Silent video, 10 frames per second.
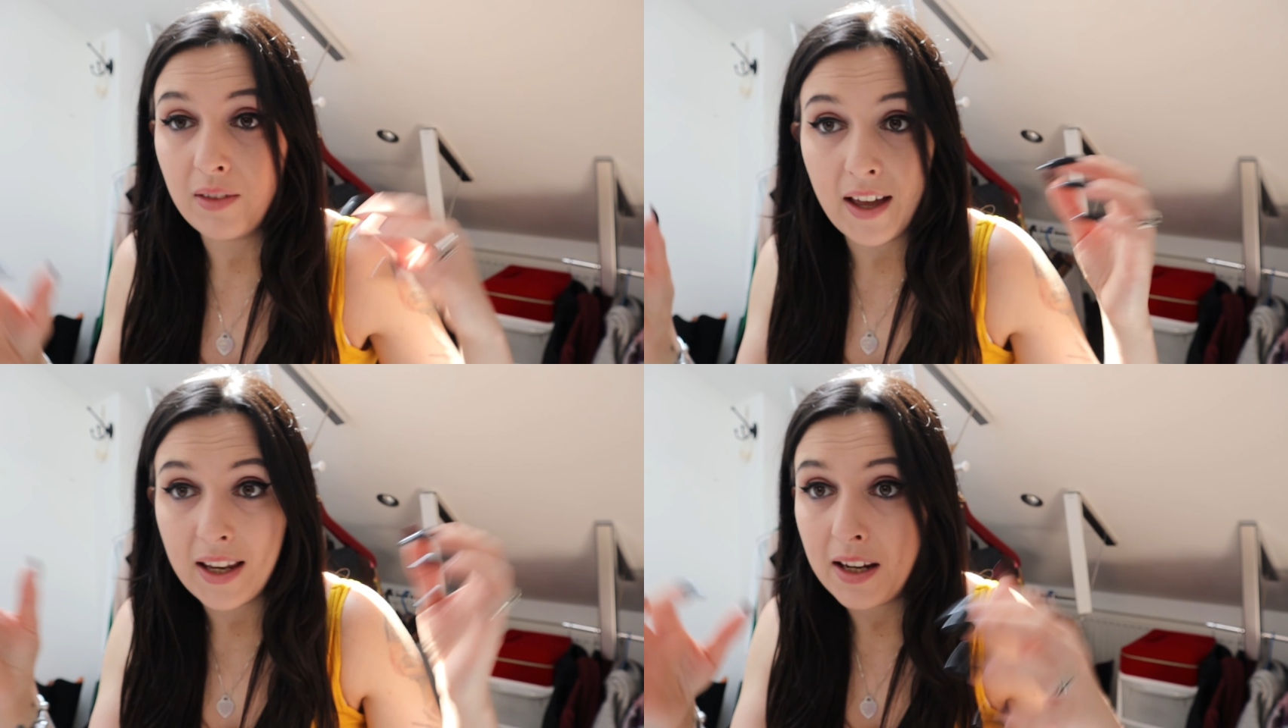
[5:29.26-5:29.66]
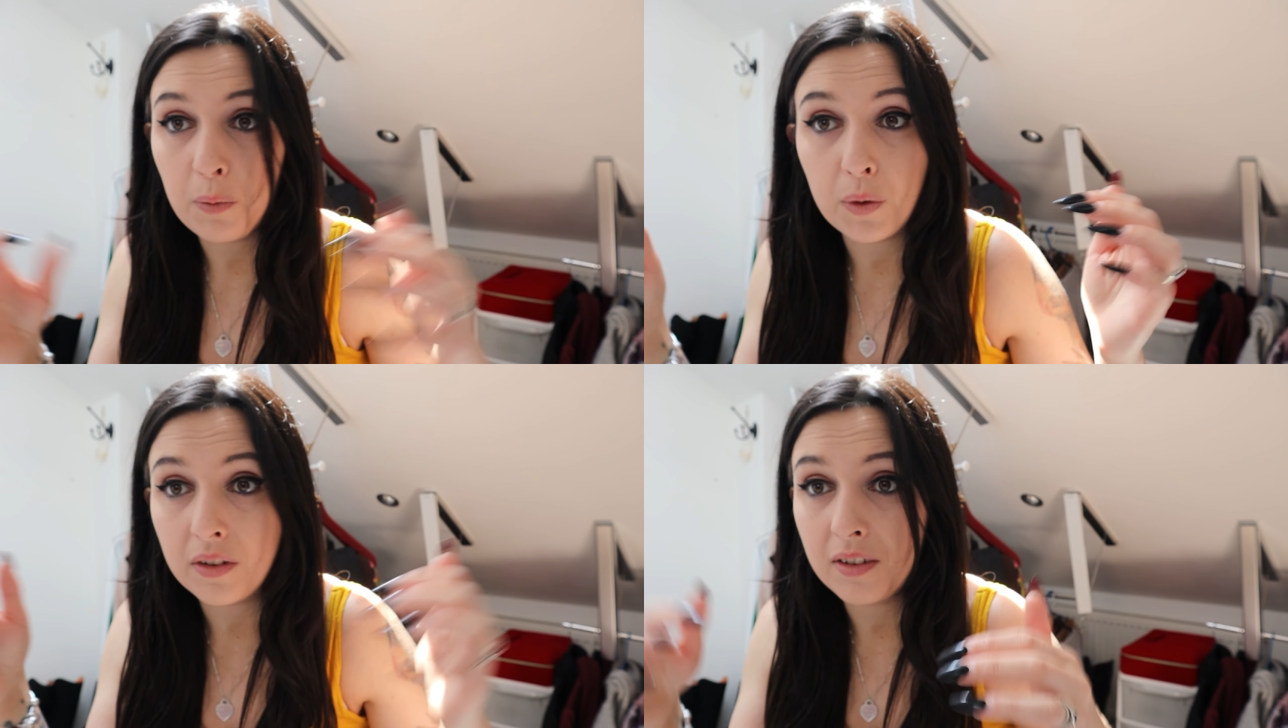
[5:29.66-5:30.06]
that he
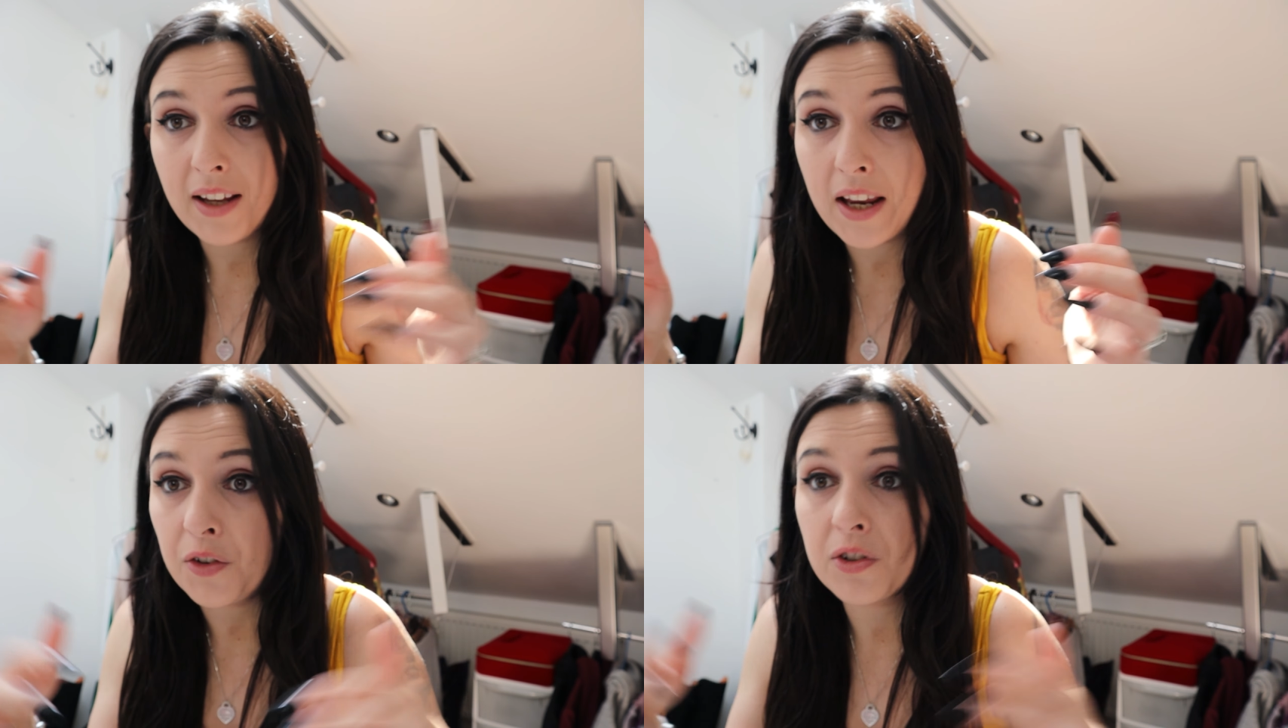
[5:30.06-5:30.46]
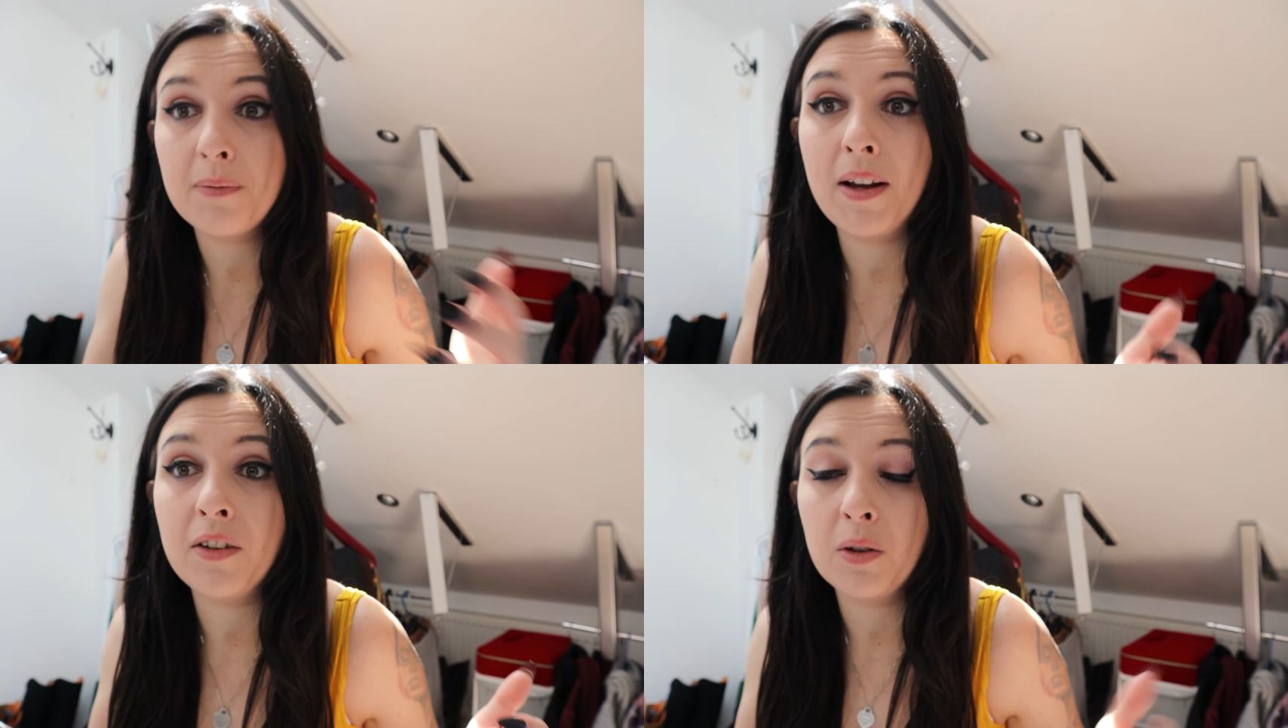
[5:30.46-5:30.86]
was
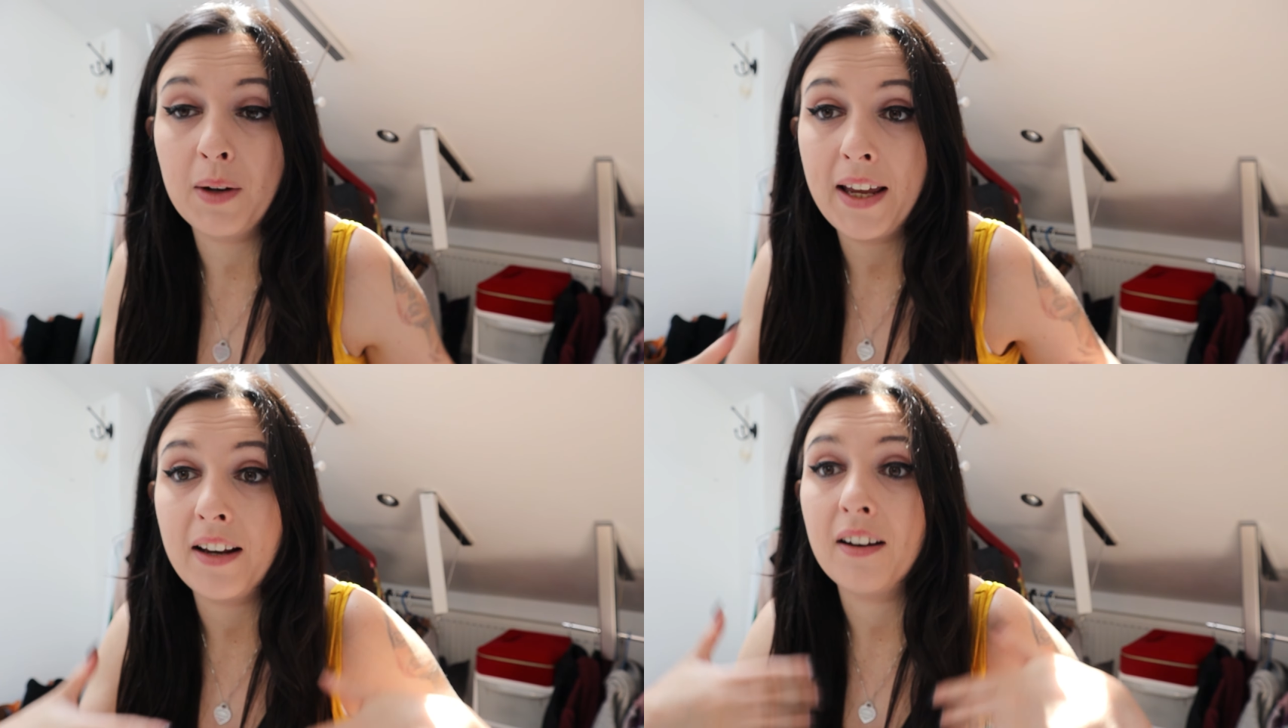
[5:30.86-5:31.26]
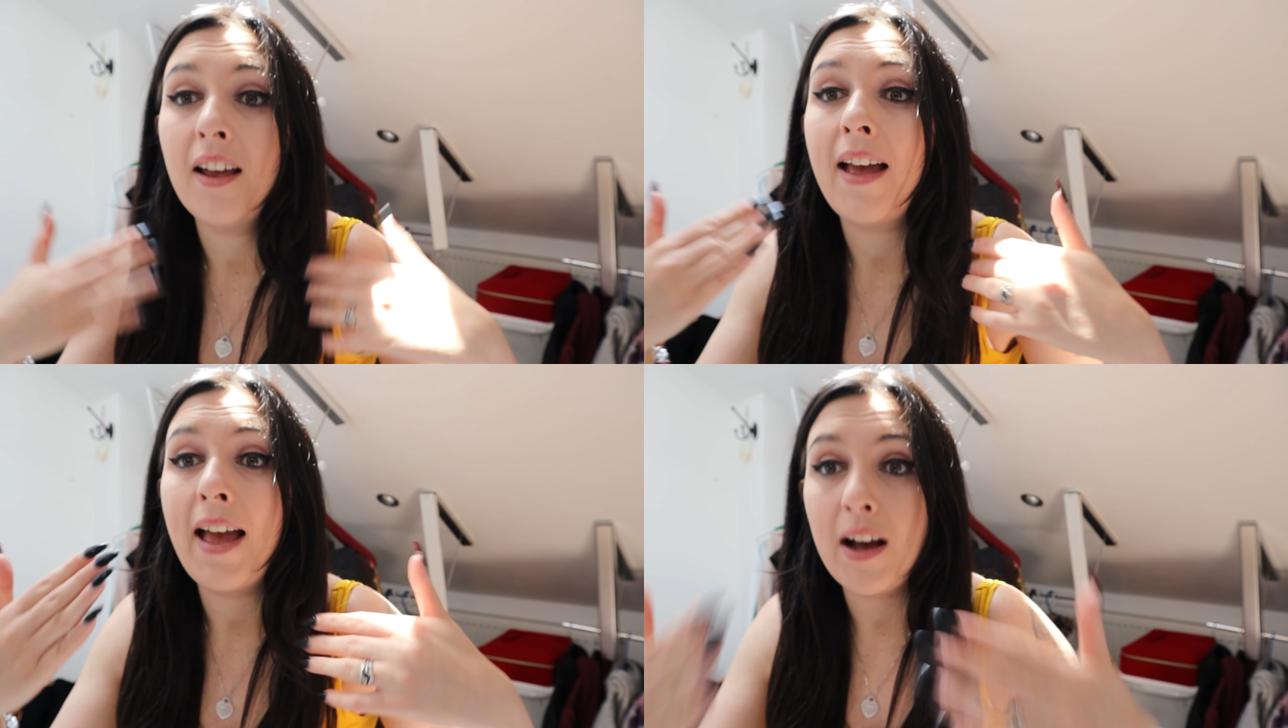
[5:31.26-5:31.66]
instrumental in
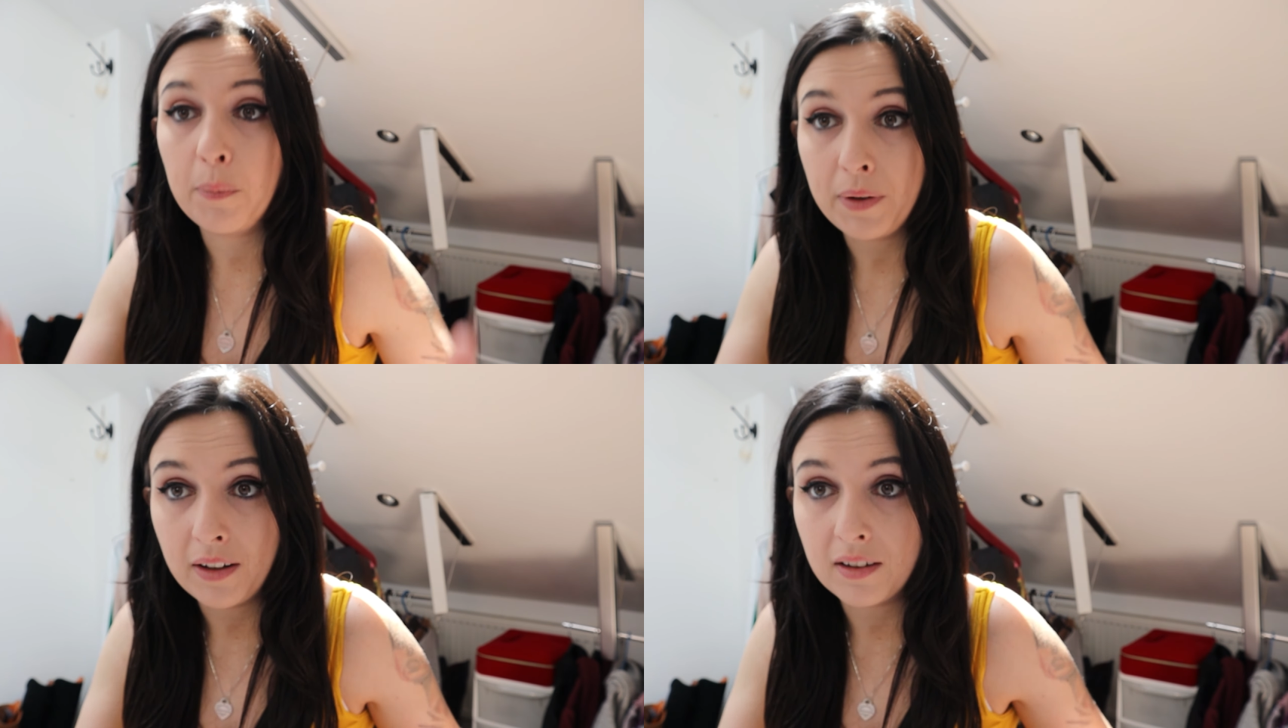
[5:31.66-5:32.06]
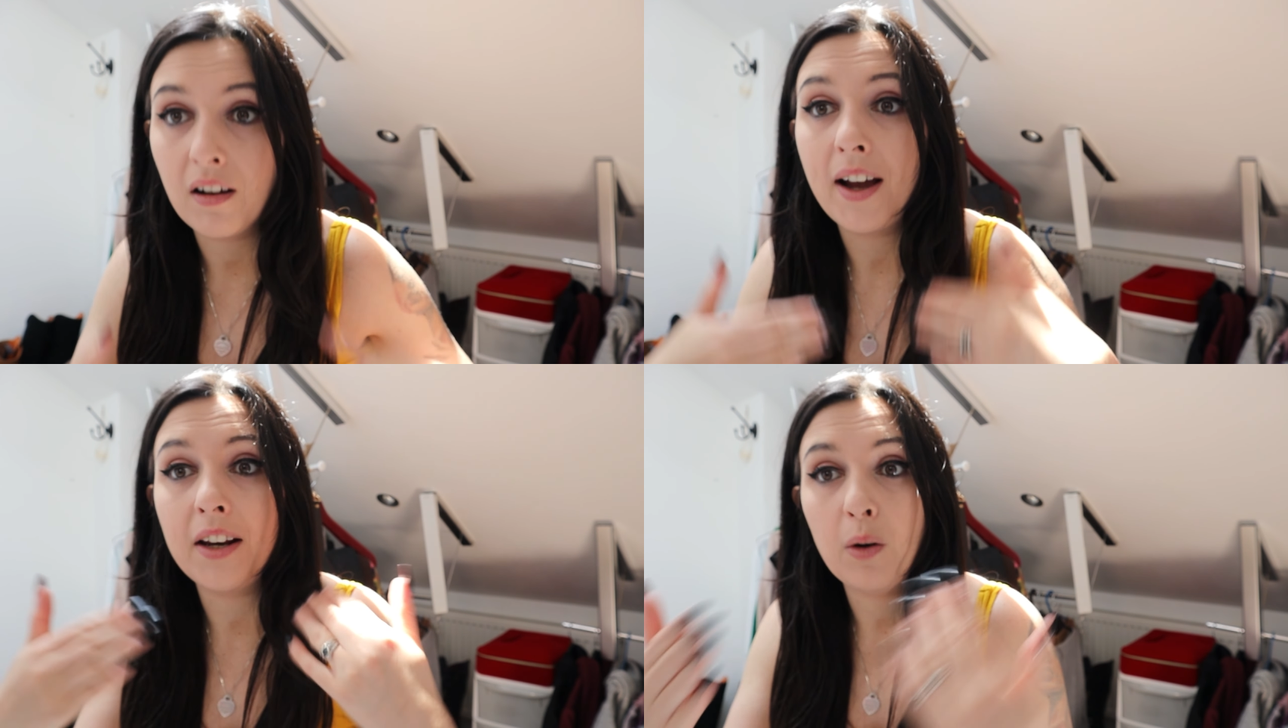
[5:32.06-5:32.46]
helping
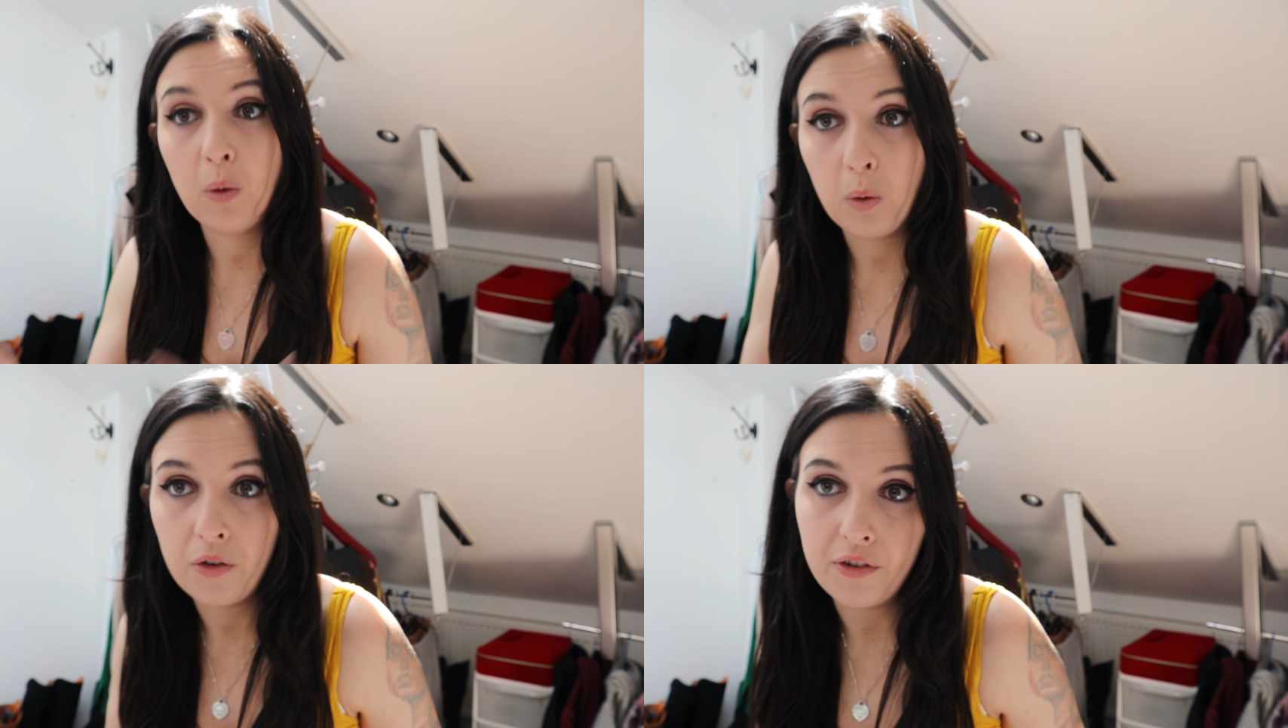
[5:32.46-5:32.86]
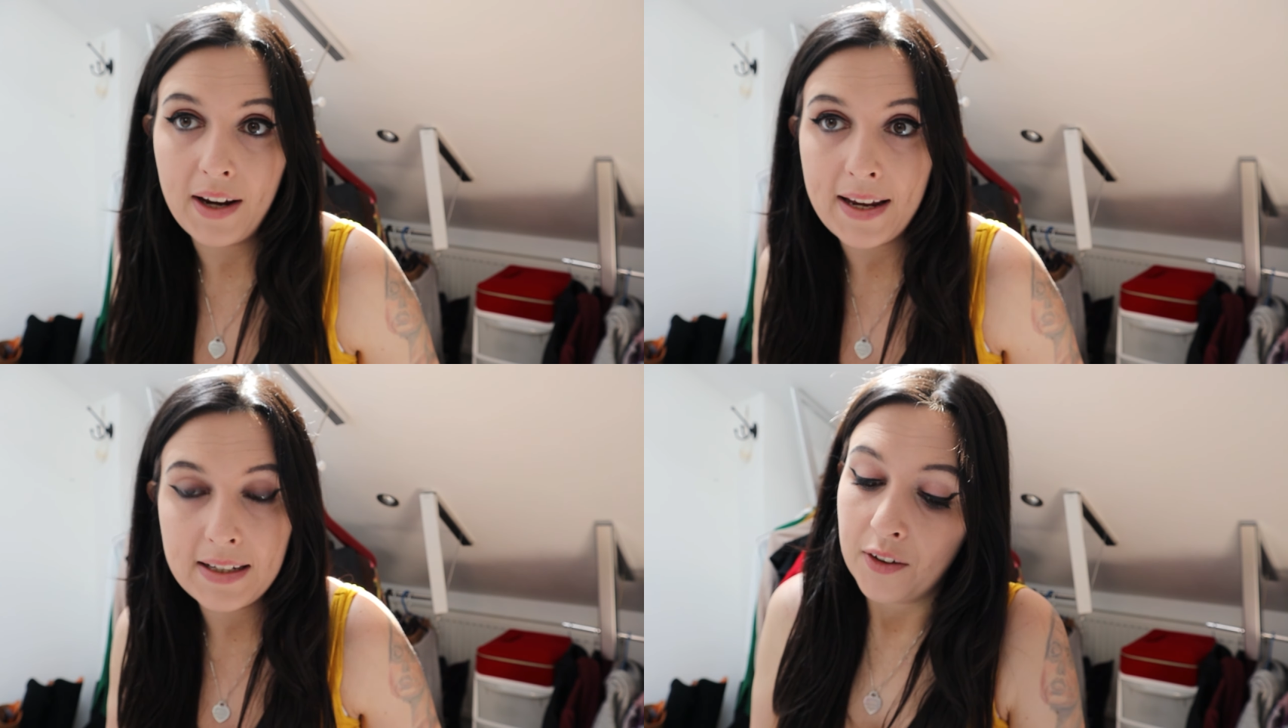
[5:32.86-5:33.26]
design or
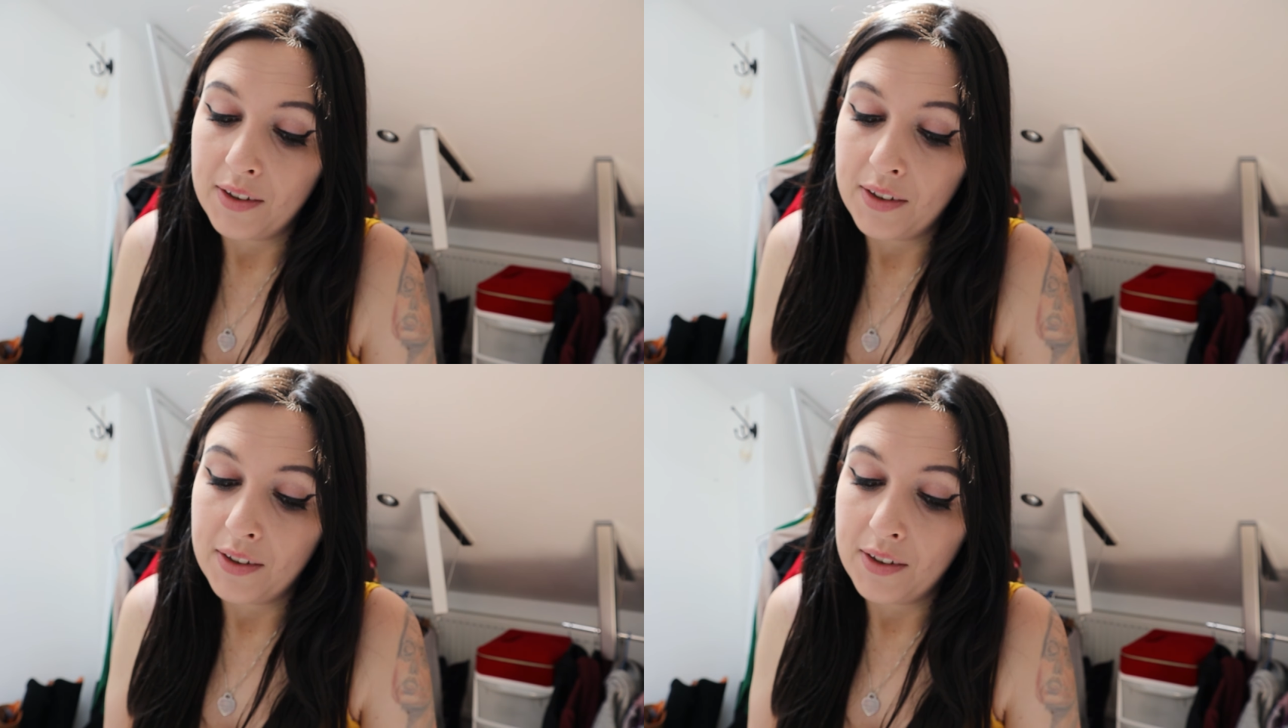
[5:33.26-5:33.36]
create.